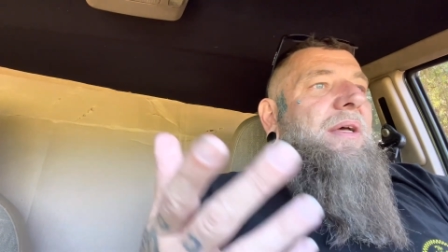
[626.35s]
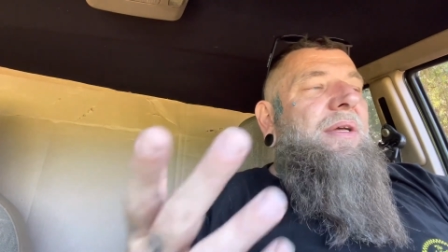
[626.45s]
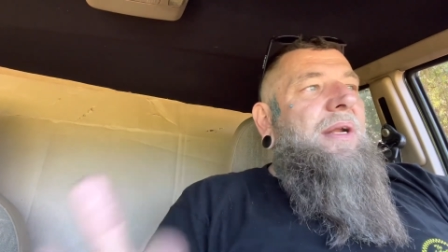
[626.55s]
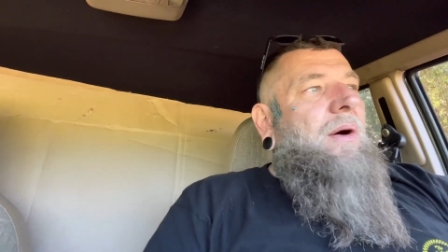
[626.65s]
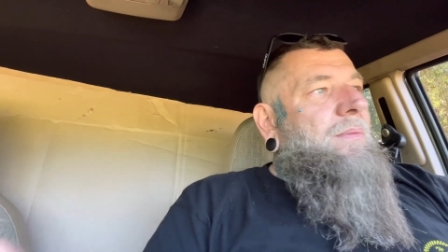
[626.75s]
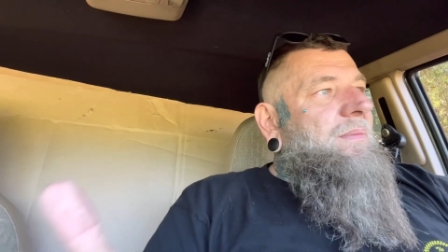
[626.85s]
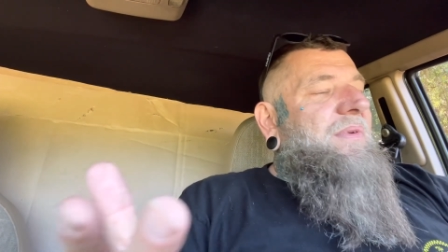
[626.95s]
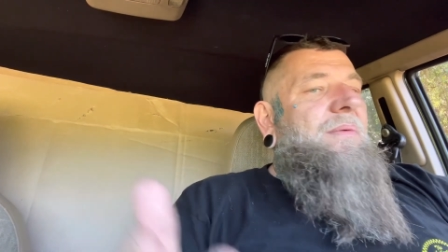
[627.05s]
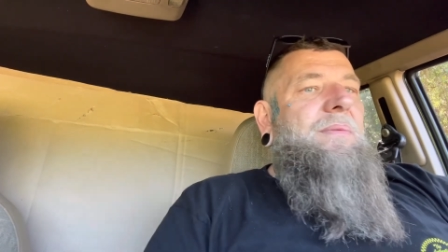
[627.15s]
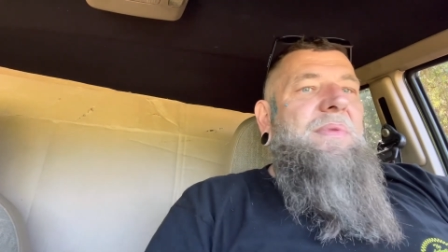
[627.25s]
you know,
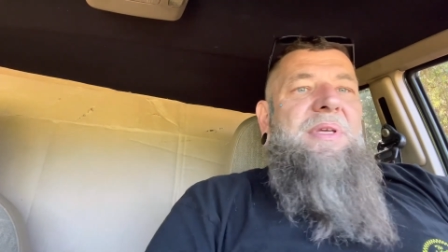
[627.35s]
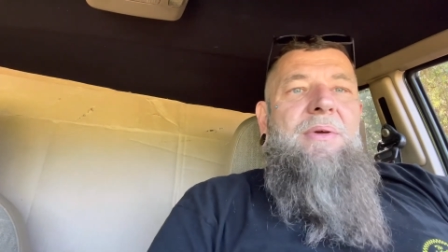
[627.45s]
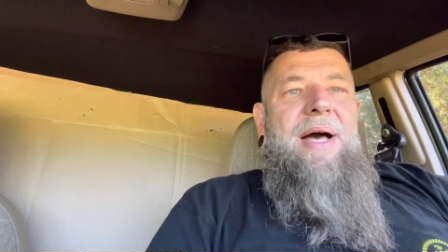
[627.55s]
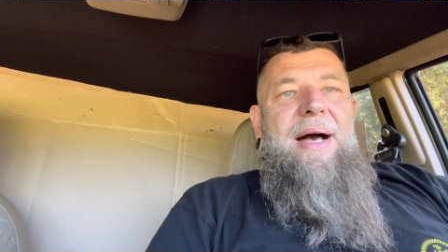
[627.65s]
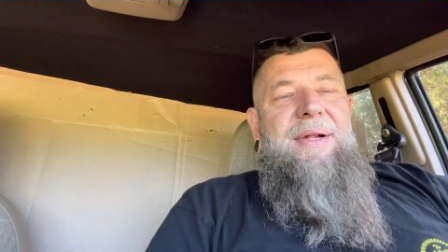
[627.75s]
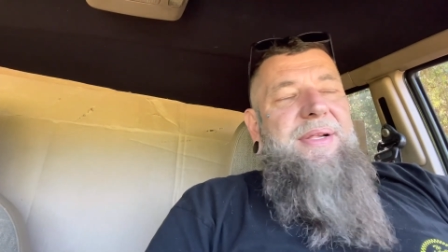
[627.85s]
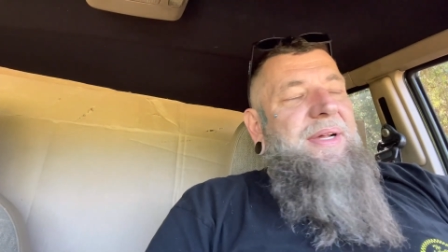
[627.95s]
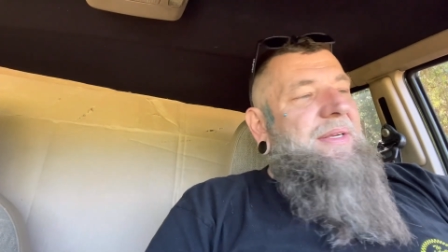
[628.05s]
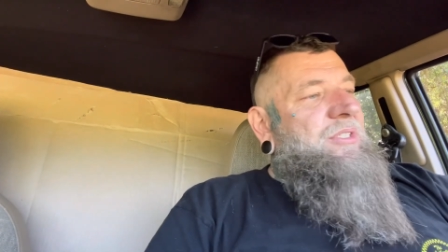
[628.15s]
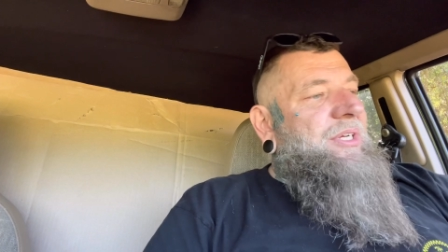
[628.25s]
you guys
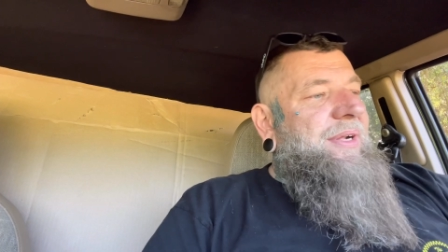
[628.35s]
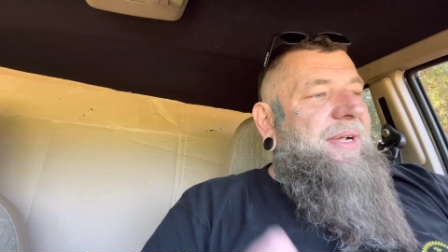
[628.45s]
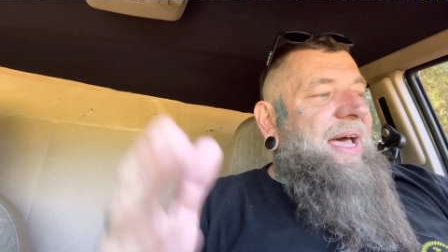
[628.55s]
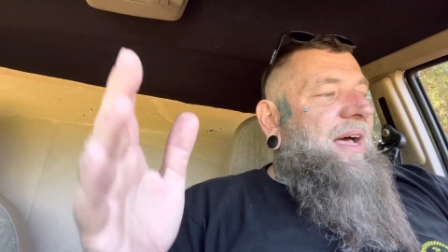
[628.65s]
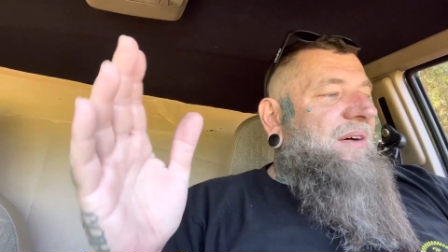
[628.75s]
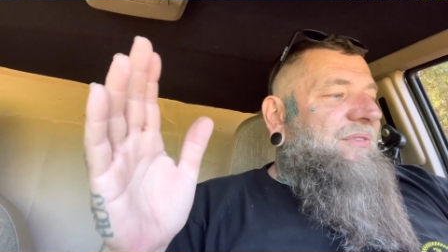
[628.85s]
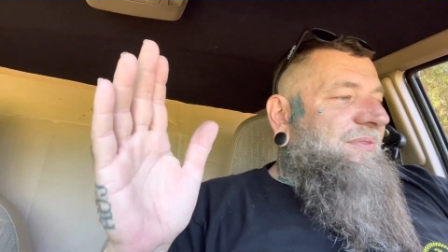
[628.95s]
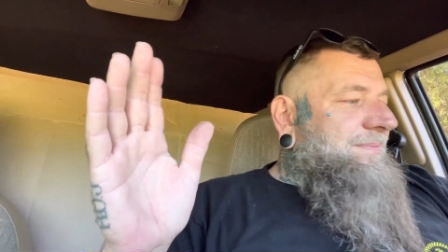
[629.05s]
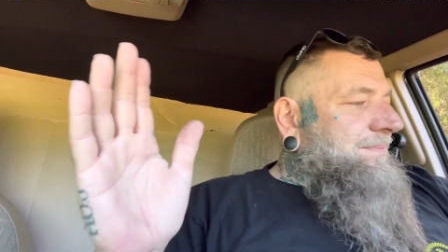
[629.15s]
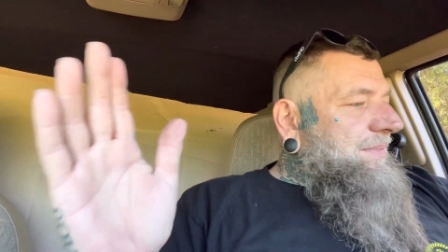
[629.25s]
that just have
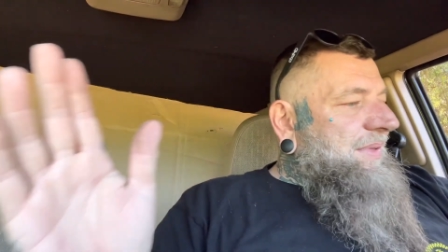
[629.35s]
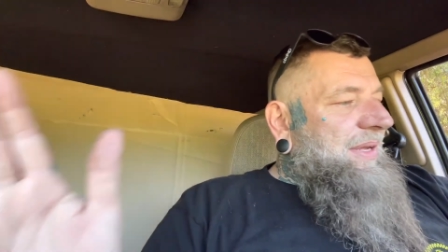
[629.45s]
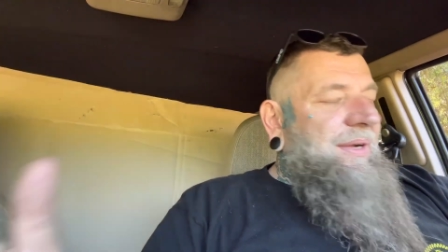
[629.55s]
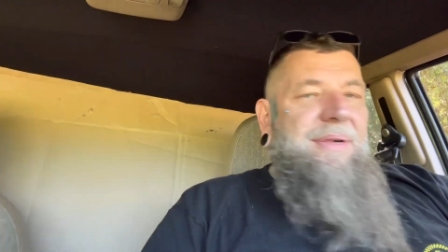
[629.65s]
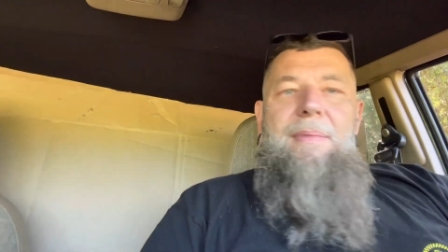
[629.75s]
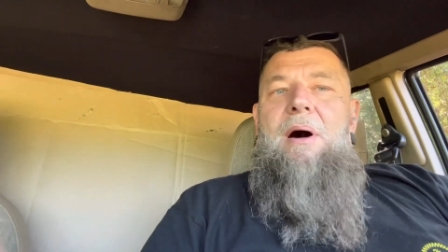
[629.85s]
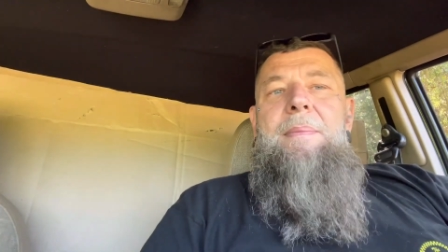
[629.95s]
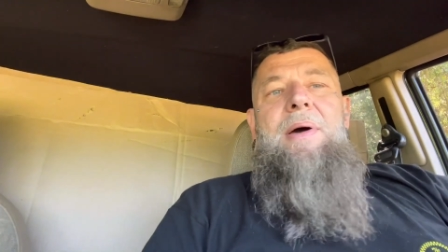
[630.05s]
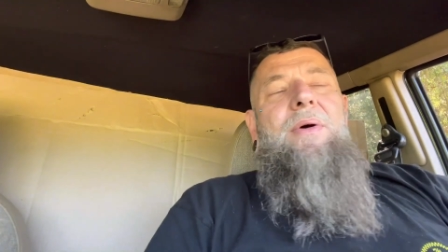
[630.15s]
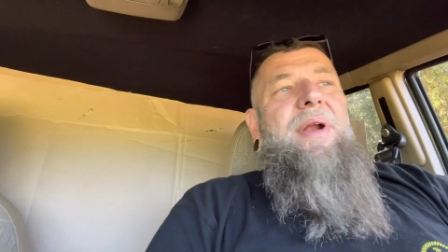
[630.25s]
a small
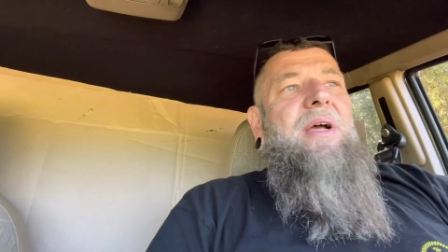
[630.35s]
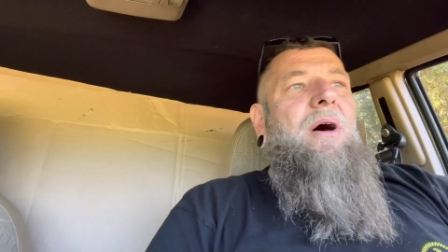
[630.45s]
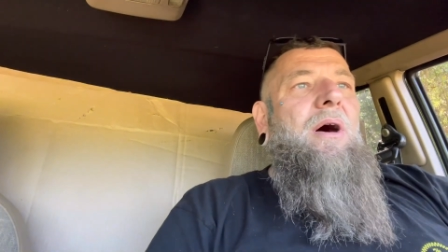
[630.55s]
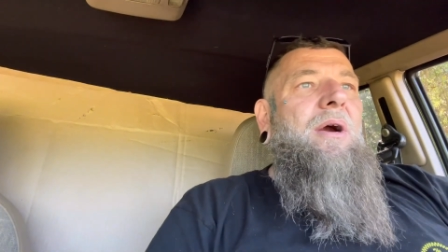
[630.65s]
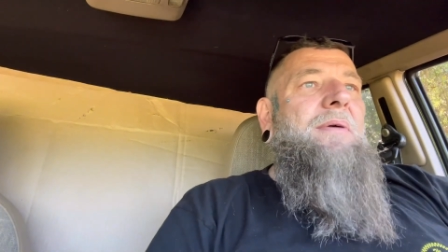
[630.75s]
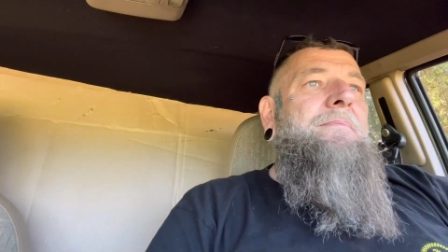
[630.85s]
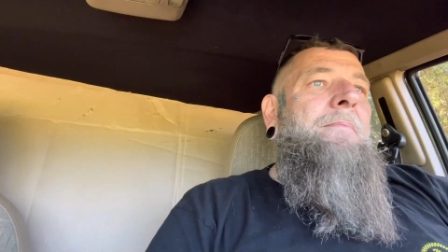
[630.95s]
build in a car,